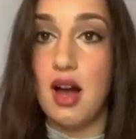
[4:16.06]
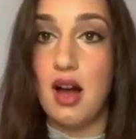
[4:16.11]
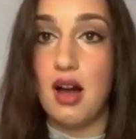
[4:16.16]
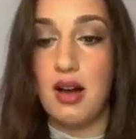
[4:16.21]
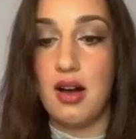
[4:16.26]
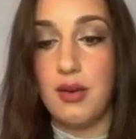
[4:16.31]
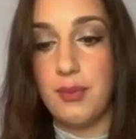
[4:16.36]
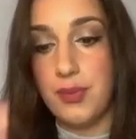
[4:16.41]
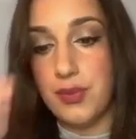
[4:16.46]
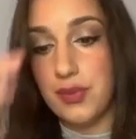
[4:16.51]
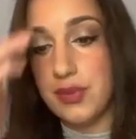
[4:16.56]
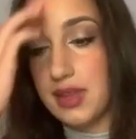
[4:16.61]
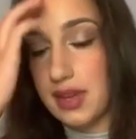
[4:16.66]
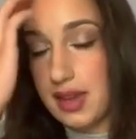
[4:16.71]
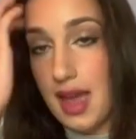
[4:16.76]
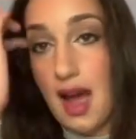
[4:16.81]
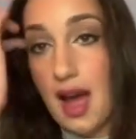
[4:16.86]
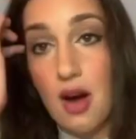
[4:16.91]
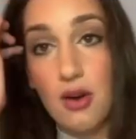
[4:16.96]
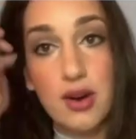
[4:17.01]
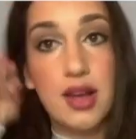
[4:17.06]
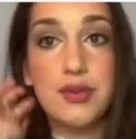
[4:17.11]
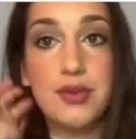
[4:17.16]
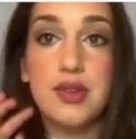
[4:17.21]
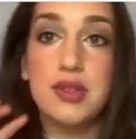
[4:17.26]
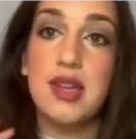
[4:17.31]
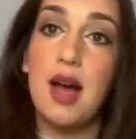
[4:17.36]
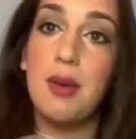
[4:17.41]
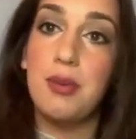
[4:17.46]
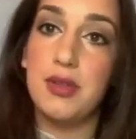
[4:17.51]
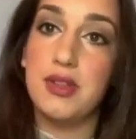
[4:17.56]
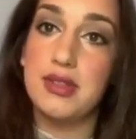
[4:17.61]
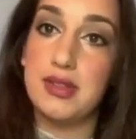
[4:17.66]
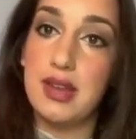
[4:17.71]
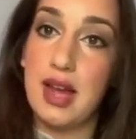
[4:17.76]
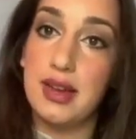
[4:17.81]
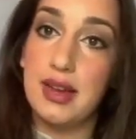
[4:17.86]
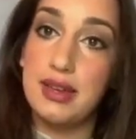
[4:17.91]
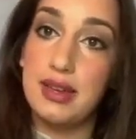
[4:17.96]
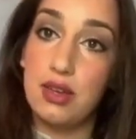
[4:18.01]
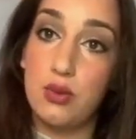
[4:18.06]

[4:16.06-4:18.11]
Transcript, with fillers: um, the count at the top of the stack